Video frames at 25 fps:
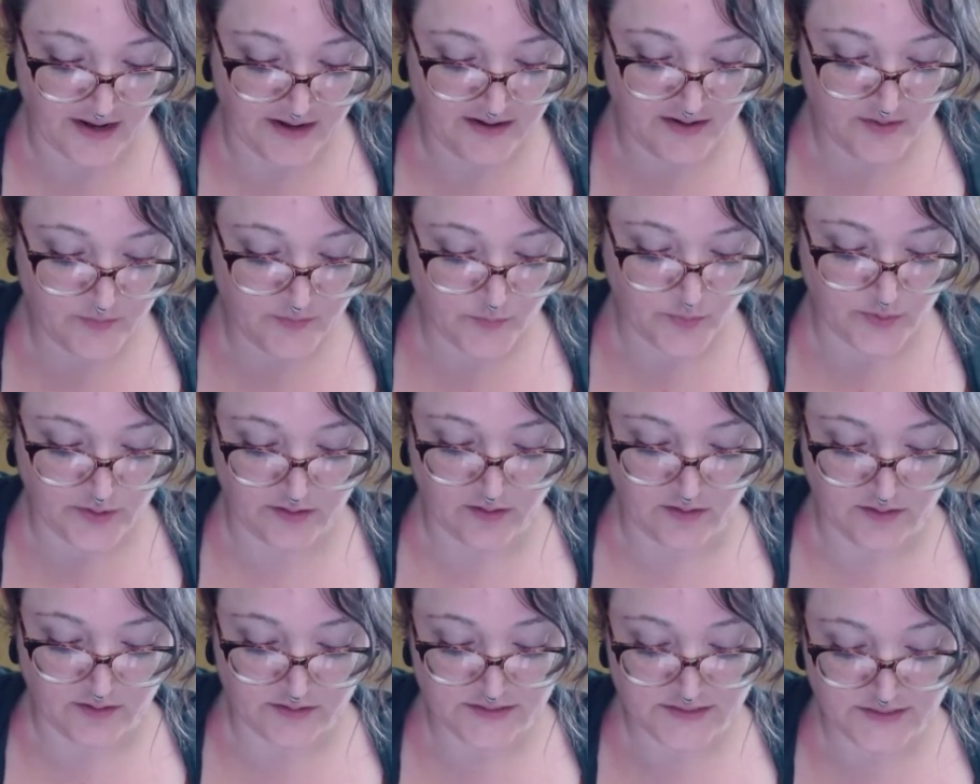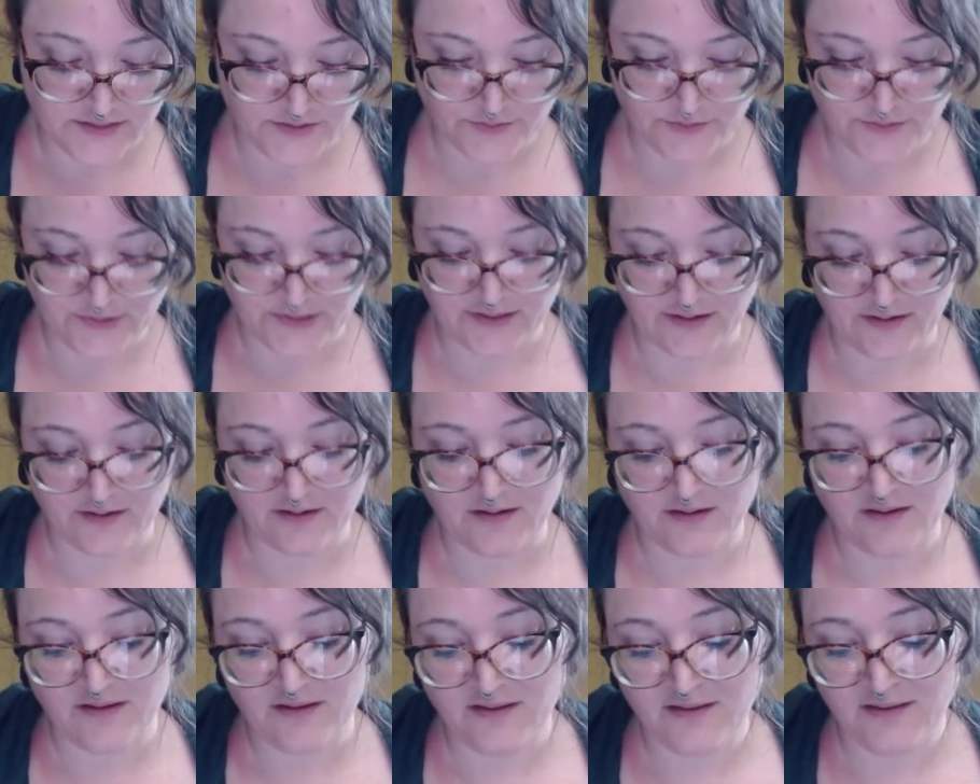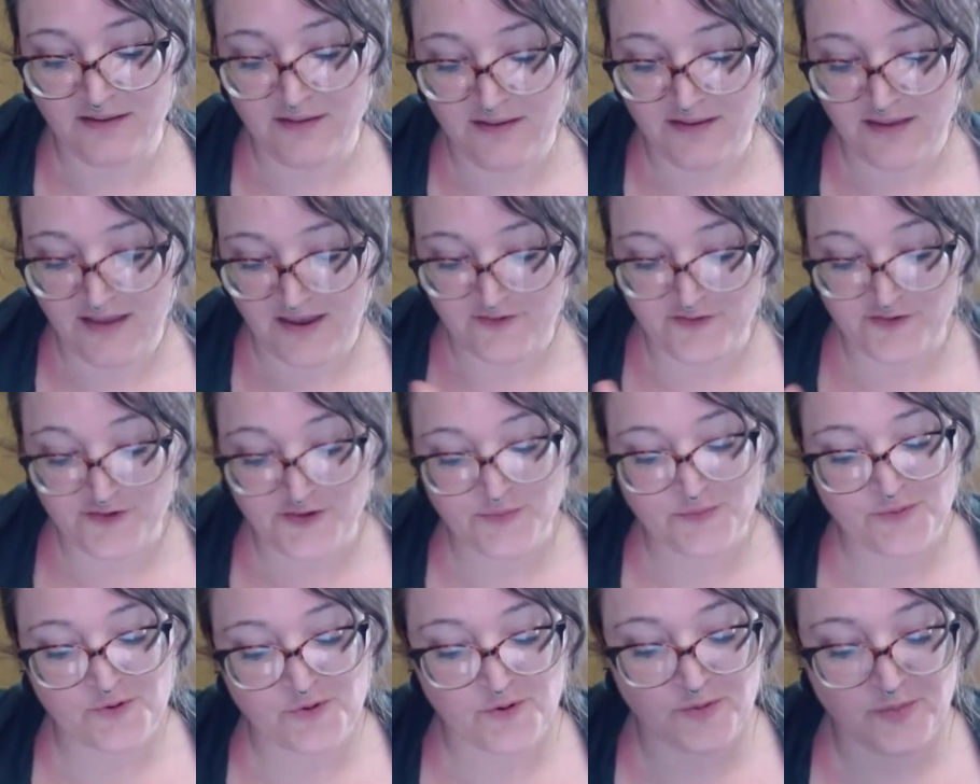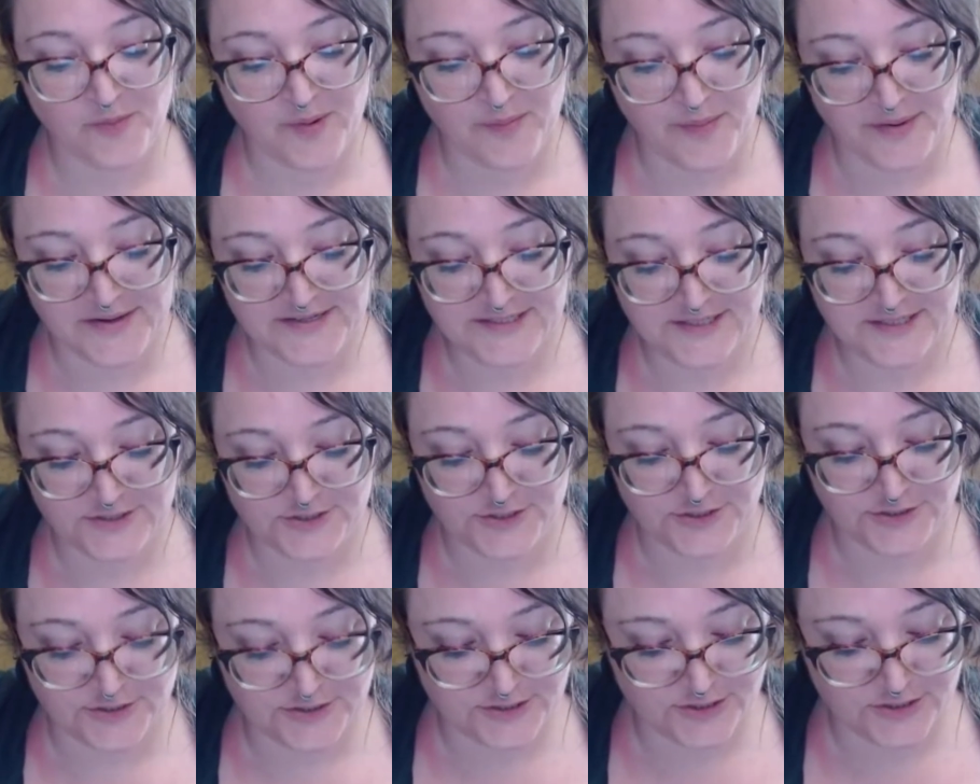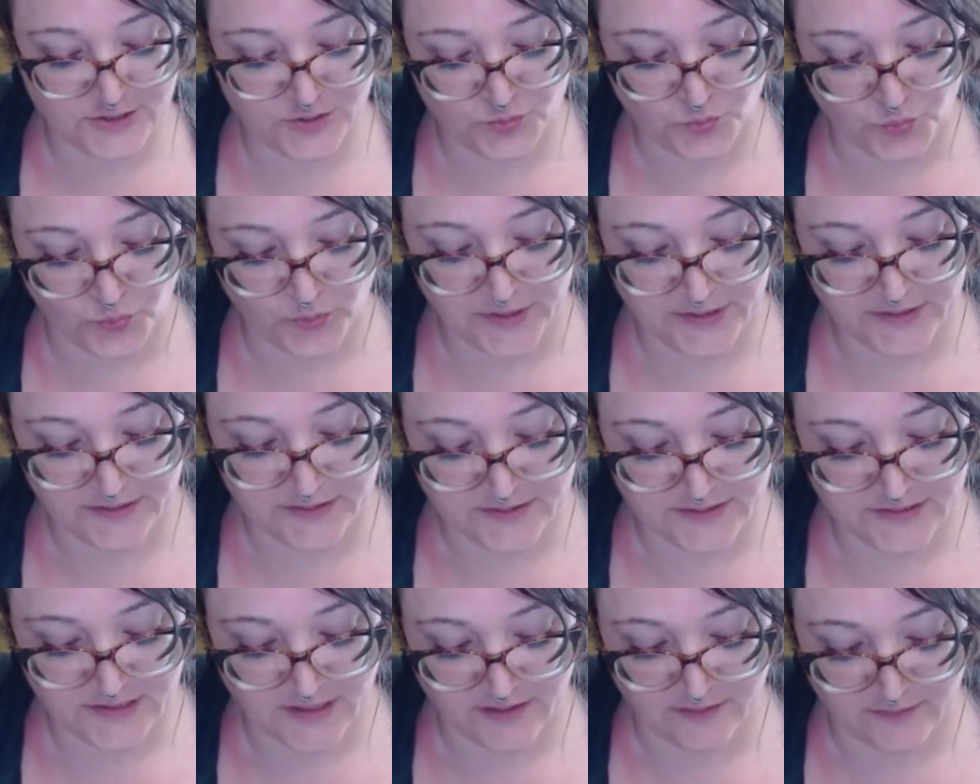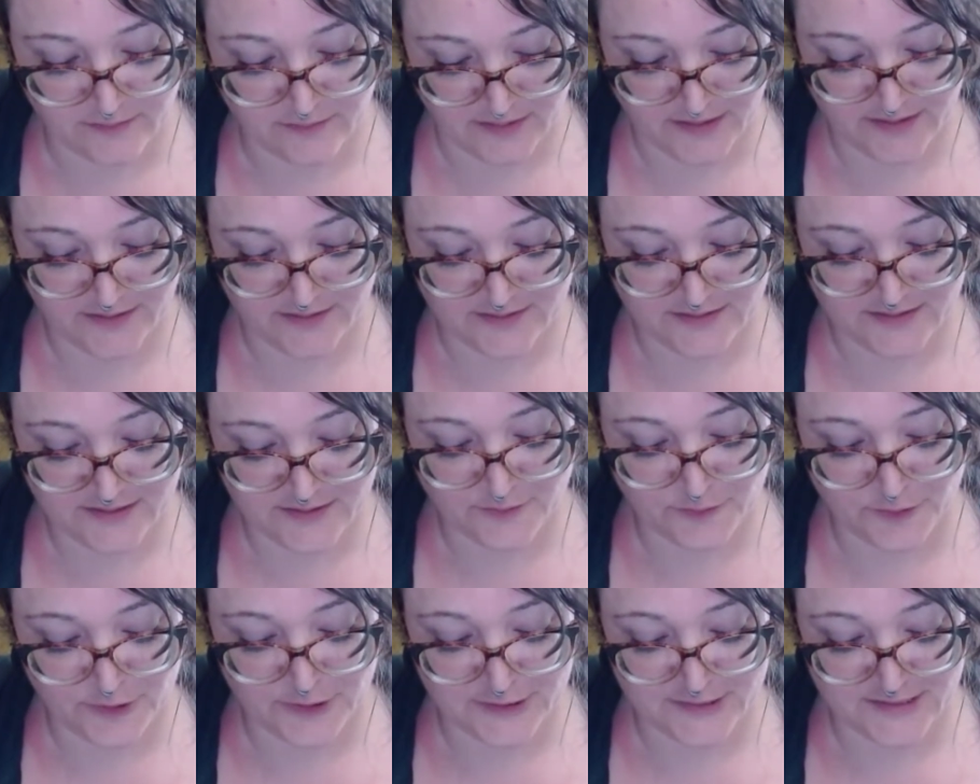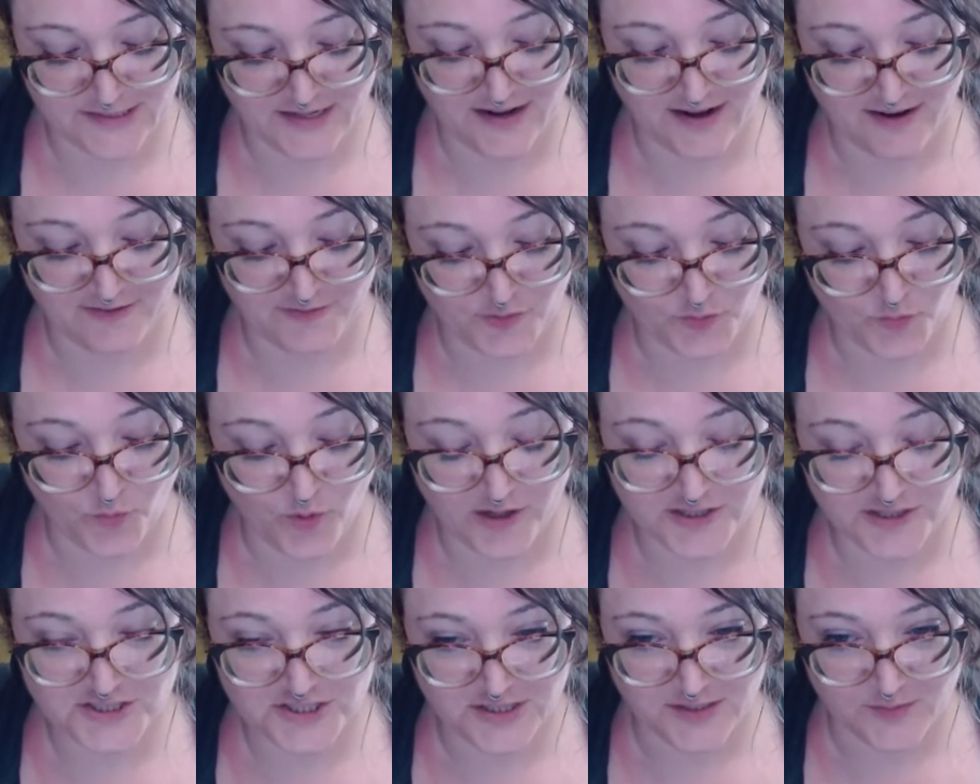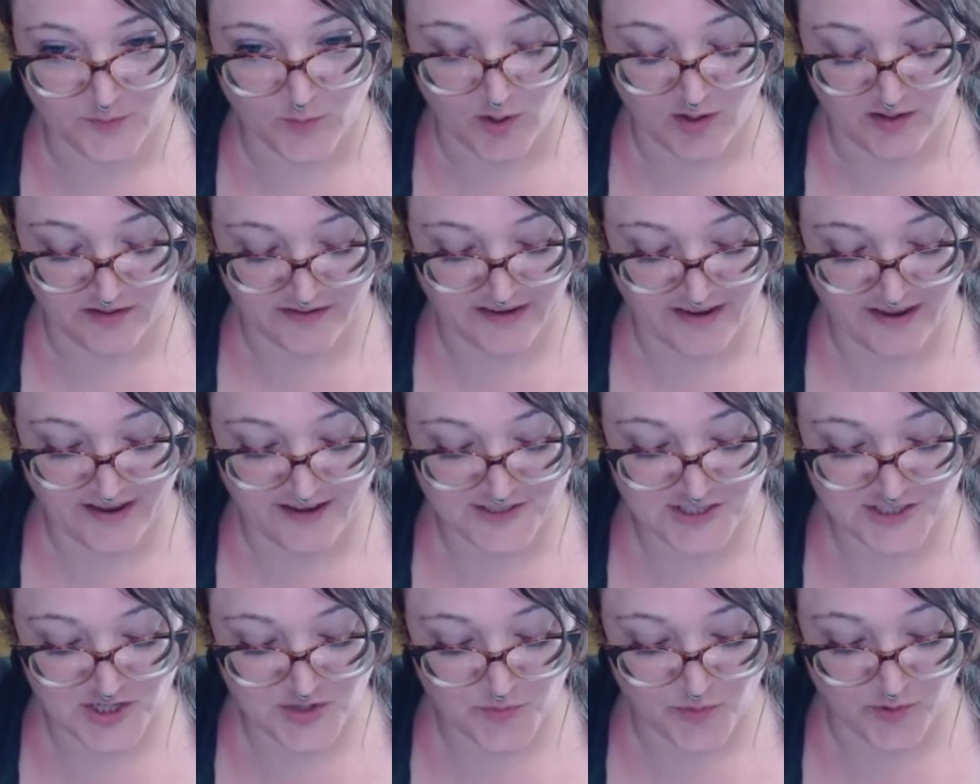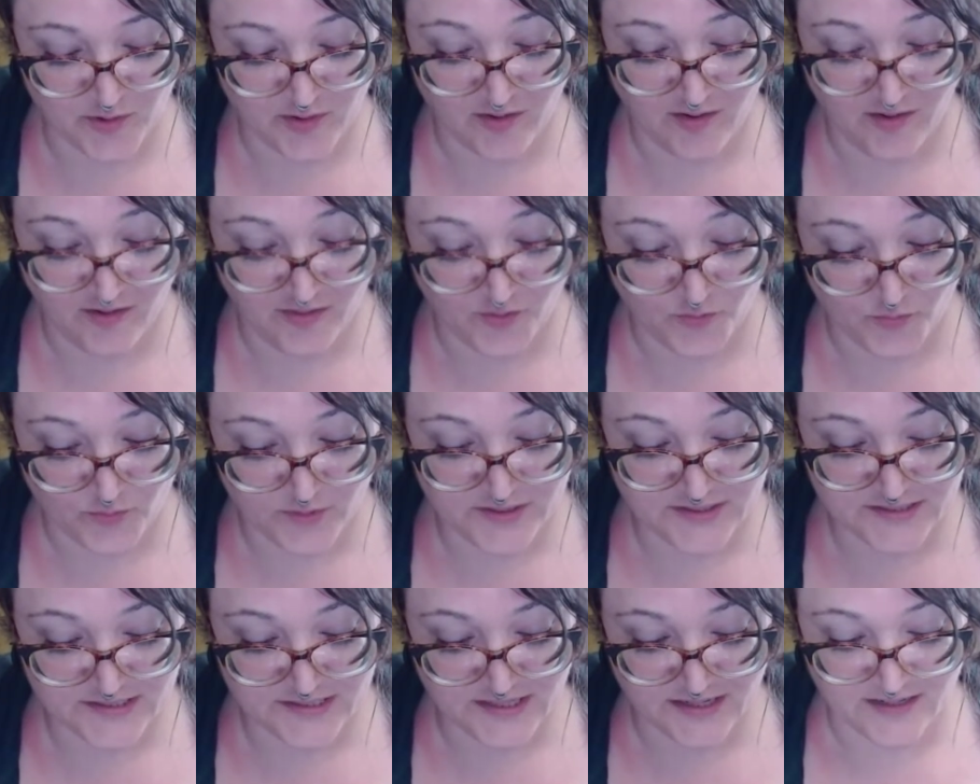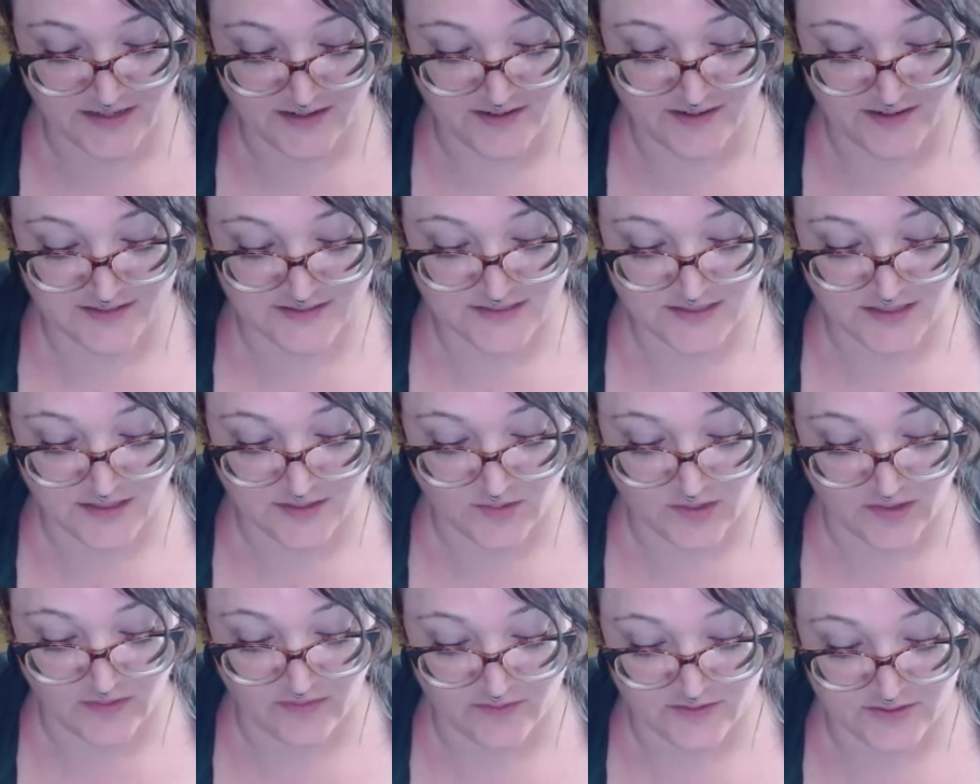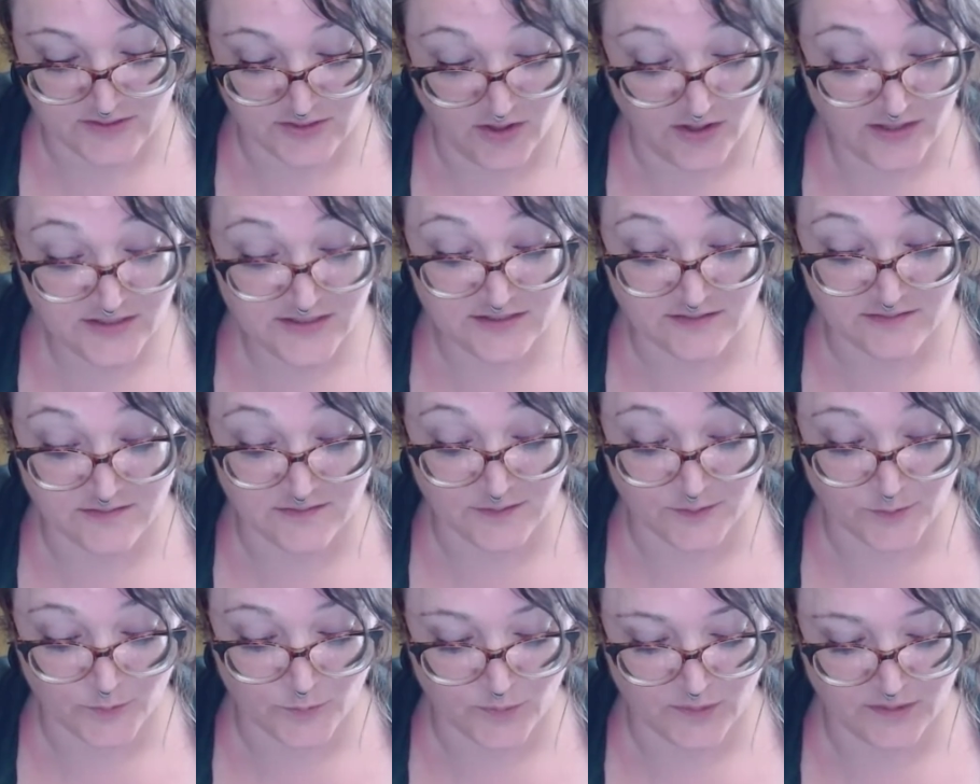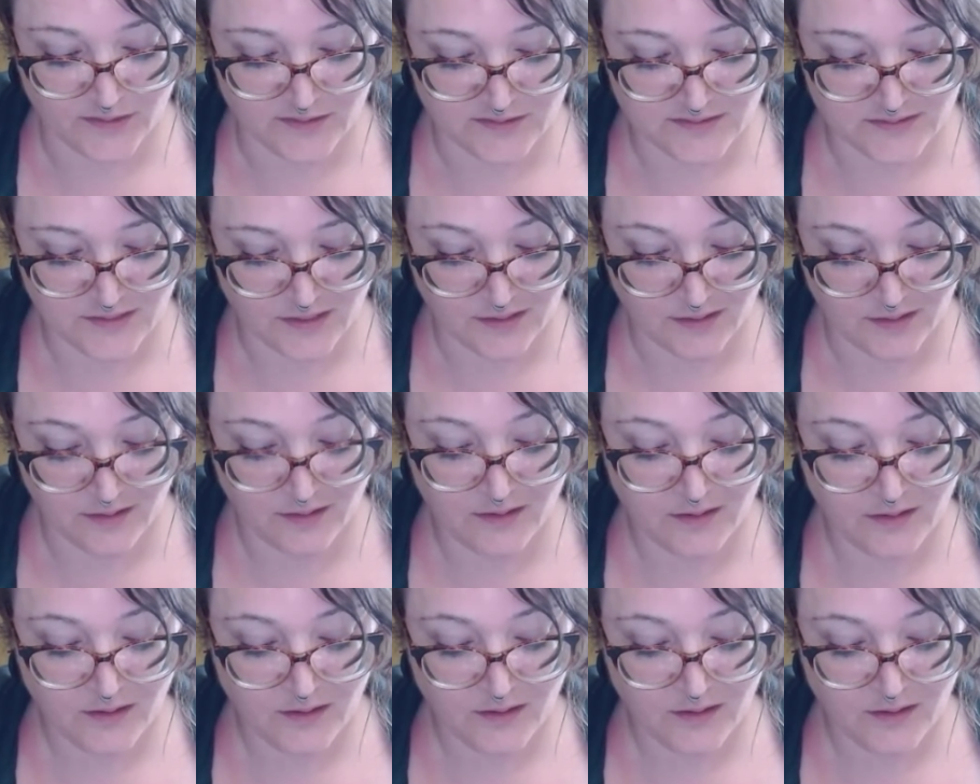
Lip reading: it, but also, like, every time I go on my messenger, it's just reels and reels and reels. And I have to watch them all and catch up on all the reels that I got sent. And there's lots of them. And it's like,